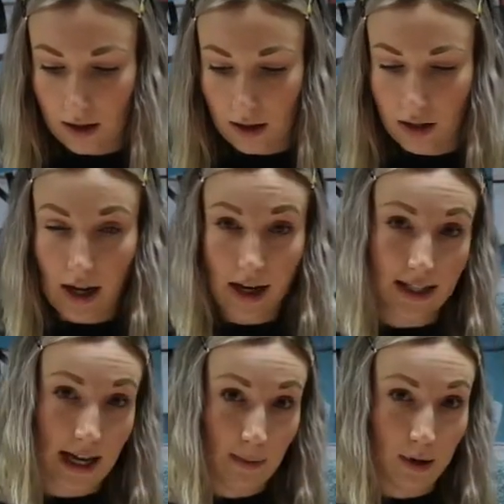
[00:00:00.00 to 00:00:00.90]
So like I
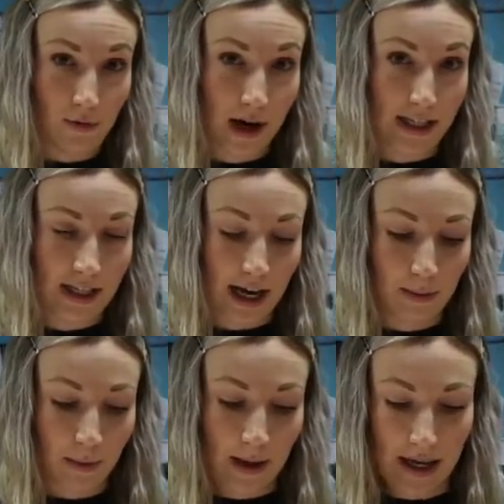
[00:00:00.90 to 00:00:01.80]
said, I'm going to write his name
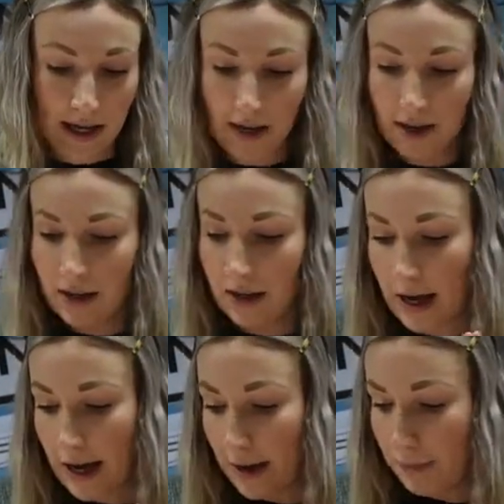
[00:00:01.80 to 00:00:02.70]
up here.
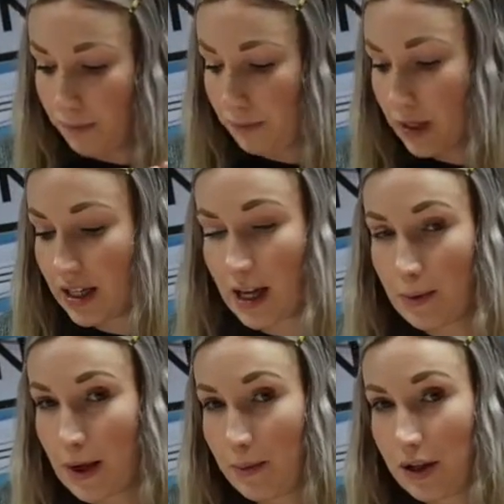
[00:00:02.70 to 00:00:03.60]
This time
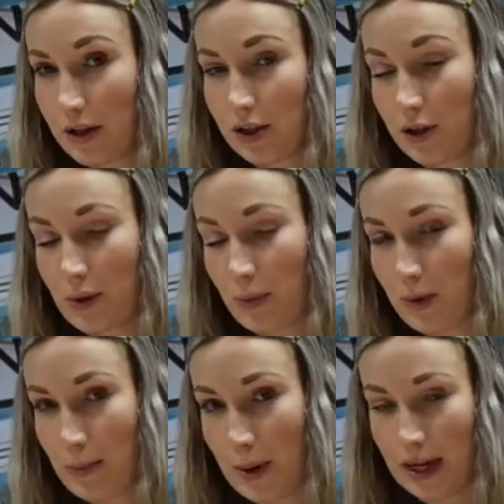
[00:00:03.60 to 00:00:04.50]
I'm going to do it
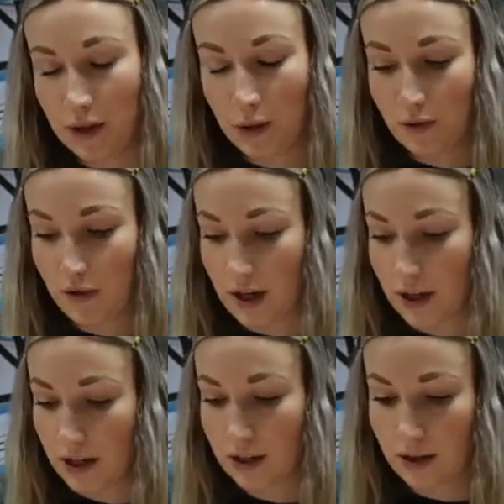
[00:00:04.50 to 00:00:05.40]
in pencil
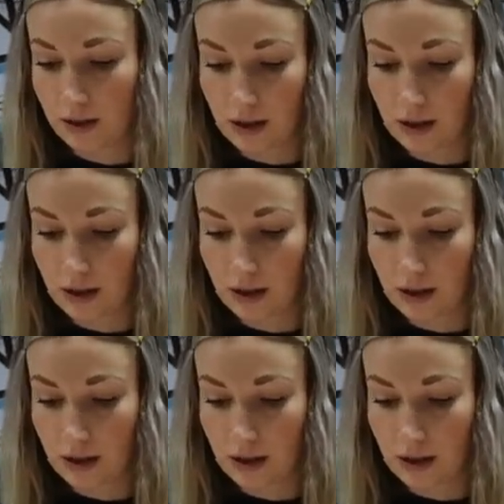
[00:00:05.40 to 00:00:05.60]
first,